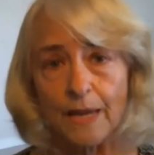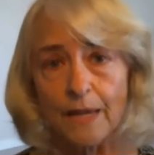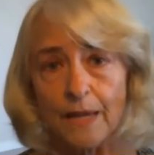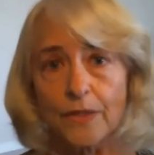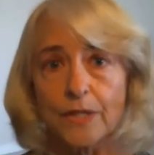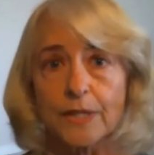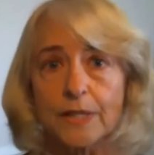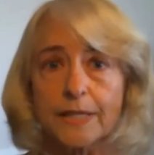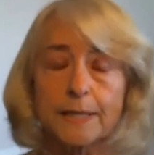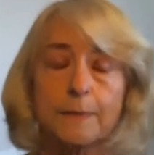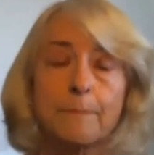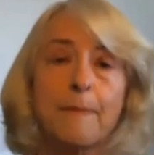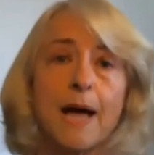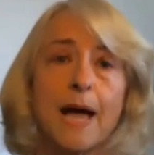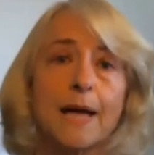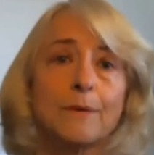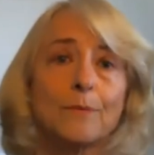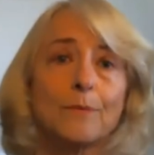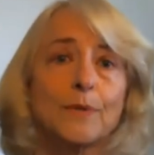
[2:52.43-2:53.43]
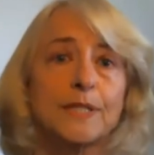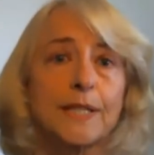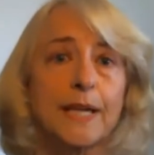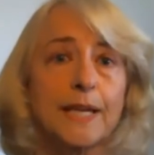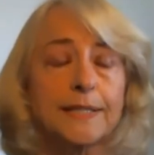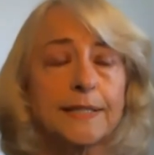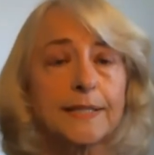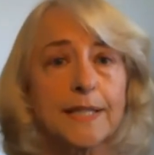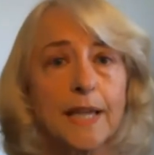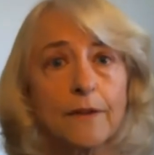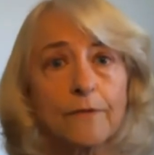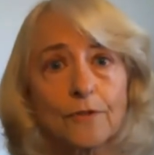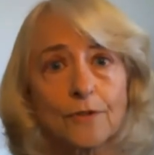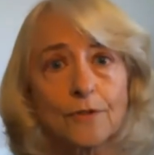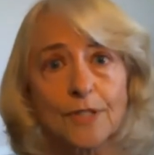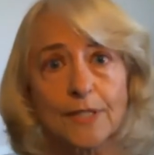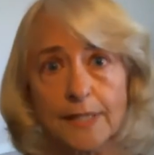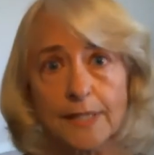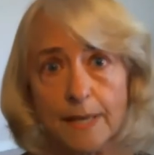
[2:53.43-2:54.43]
Thalidomide was a
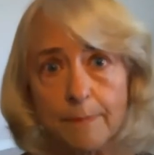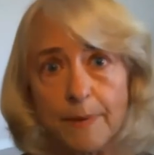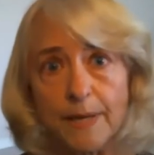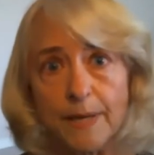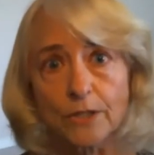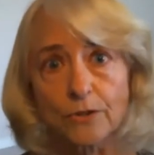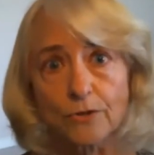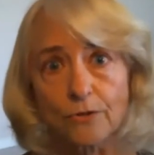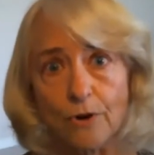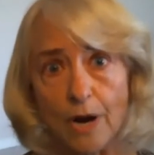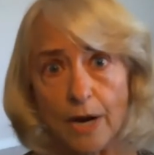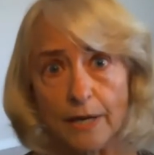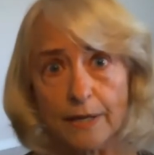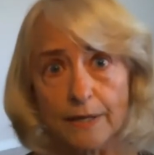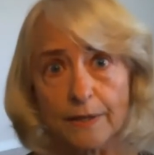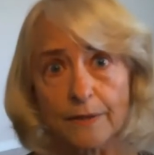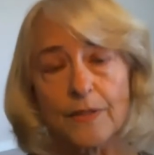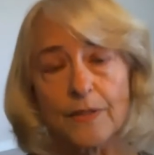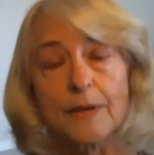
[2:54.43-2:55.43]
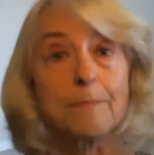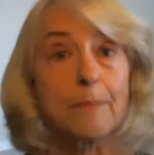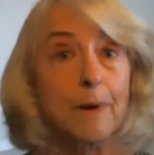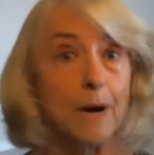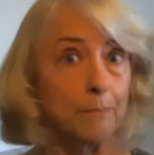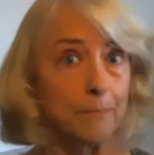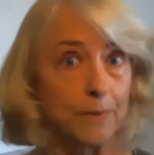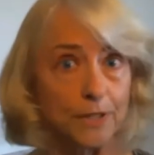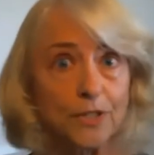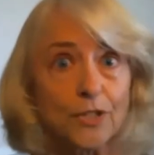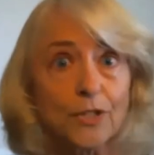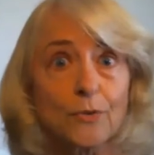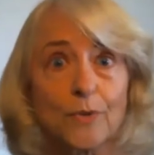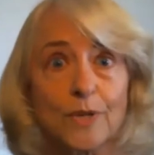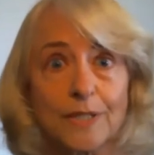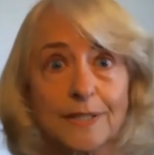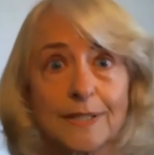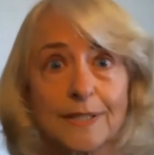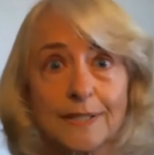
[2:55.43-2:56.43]
safer sleeping drug than
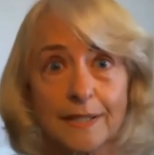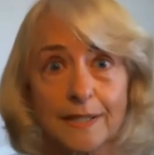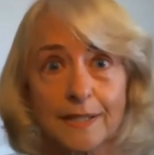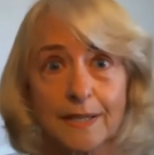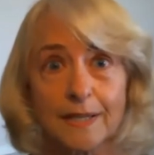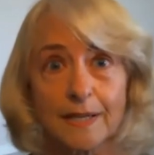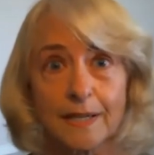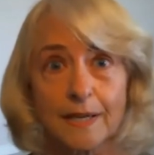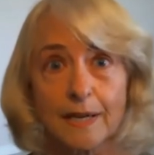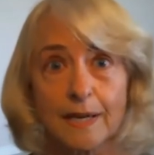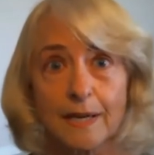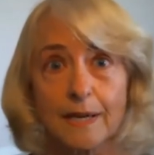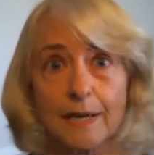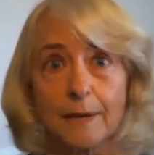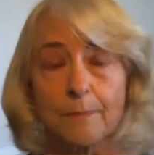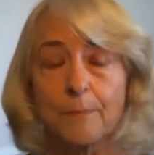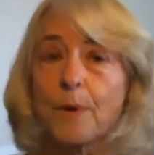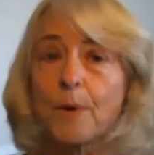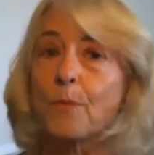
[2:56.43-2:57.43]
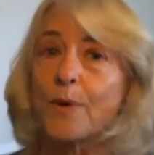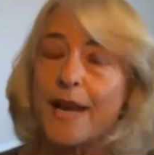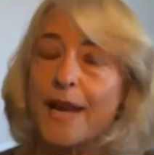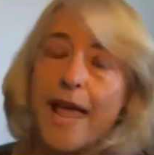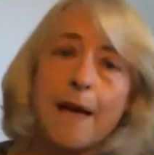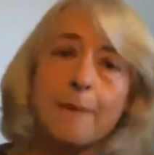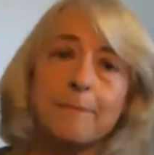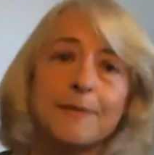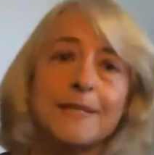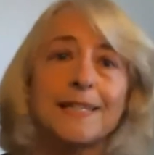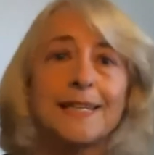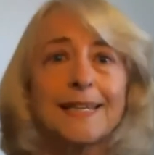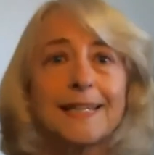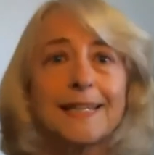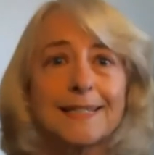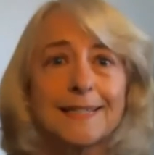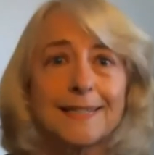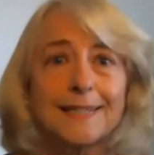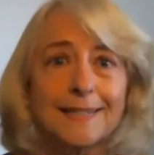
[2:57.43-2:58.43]
barbiturates. But what happened
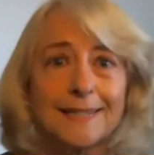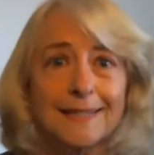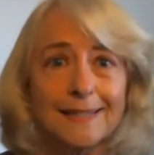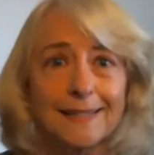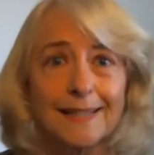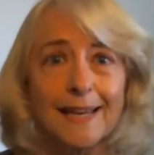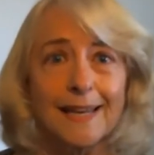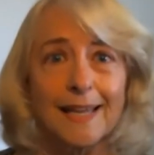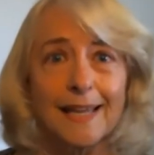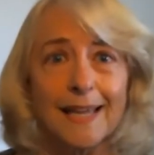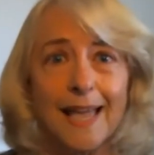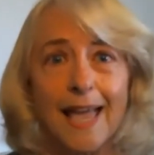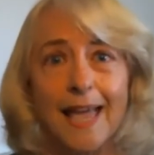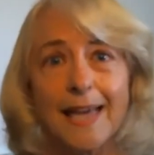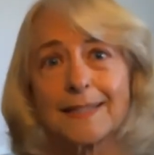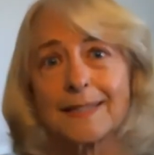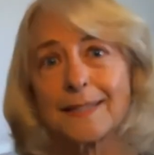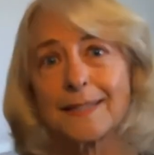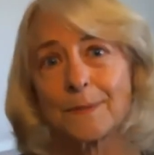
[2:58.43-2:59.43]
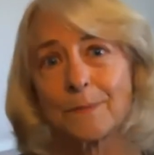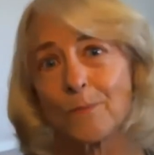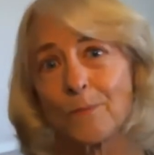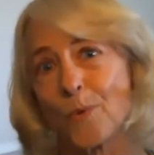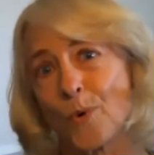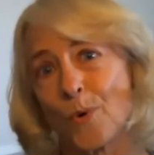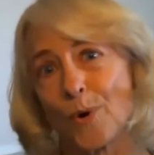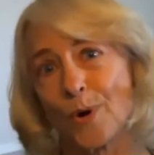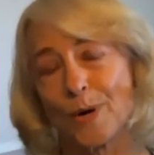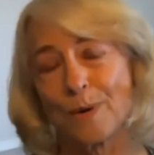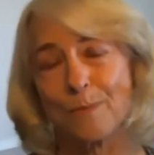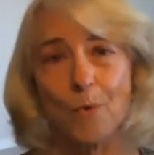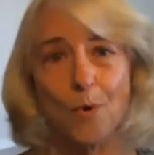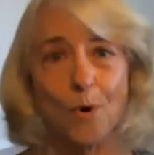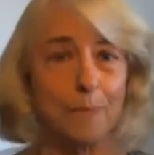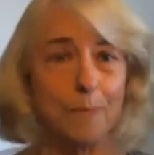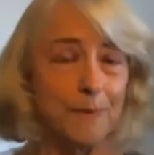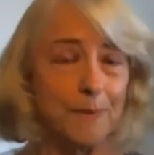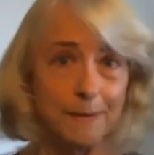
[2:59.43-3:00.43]
is, as more and
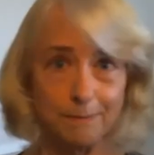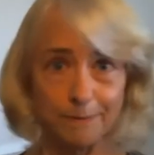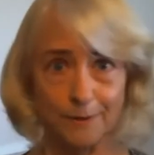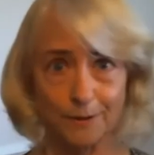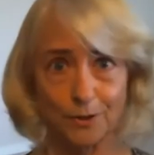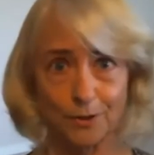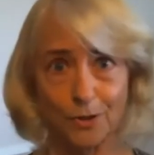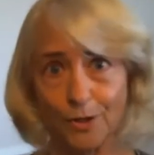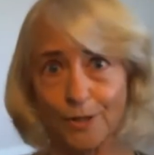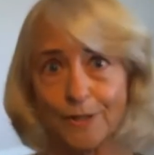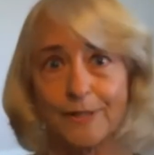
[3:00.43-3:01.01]
more people took